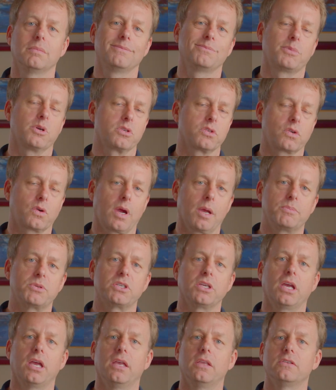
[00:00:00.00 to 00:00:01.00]

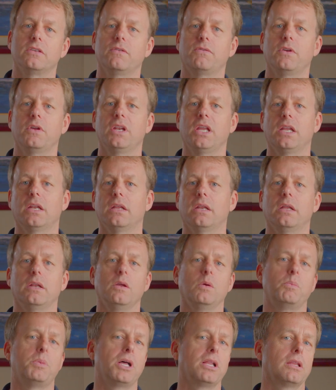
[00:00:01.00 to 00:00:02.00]
prescriptions, if you needed a
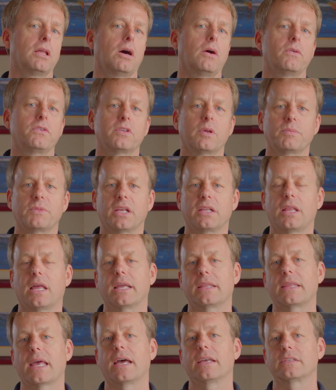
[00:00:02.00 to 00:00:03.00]
new pillow, something
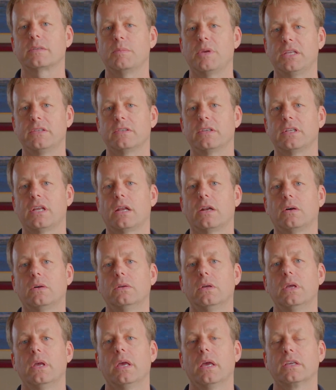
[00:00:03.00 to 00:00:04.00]
like that, some
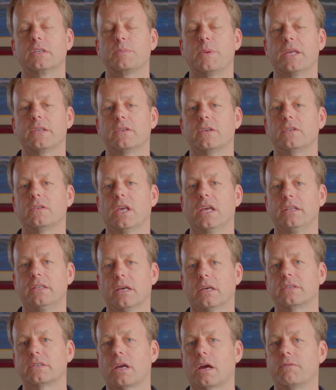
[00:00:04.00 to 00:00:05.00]
incidental expenses. It
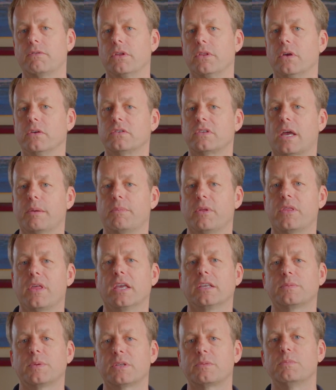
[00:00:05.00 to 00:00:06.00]
does cover those type of
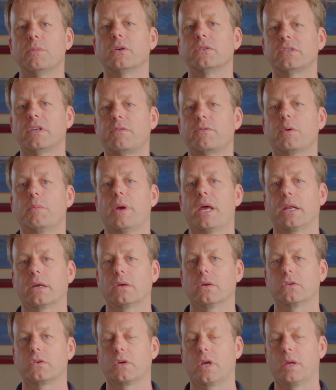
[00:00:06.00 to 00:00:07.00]
things, but it's mostly for
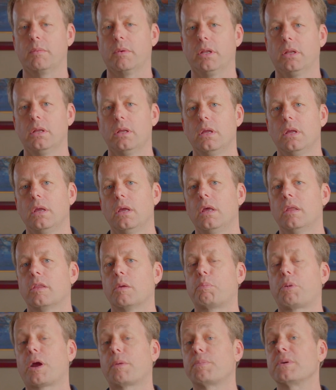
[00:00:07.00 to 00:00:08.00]
medical treatment.
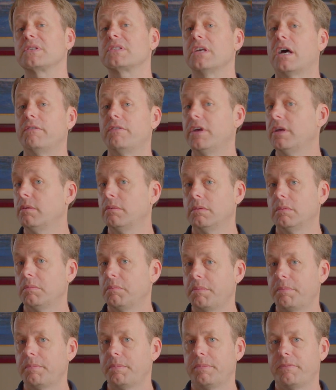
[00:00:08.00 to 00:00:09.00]
The purpose of it
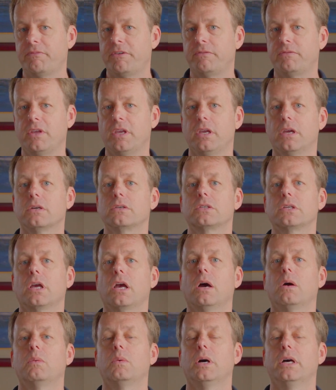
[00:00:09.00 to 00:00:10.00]
50 years
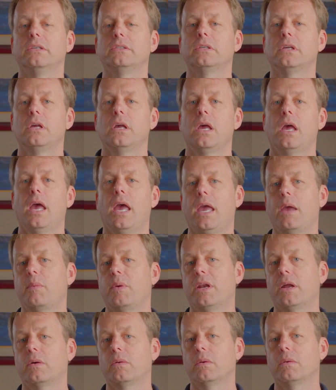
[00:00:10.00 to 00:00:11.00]
ago was, hey,
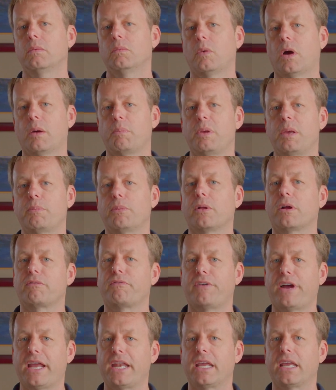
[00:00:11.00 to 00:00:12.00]
while people are
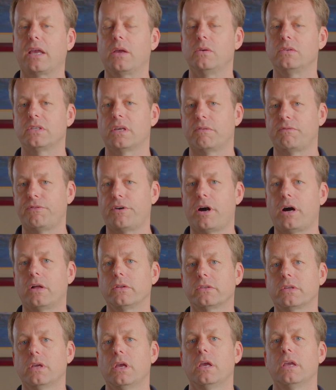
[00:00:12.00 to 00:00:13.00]
fighting who's at
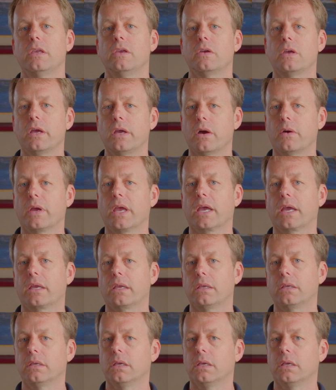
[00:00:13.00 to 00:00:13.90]
fault, you can go get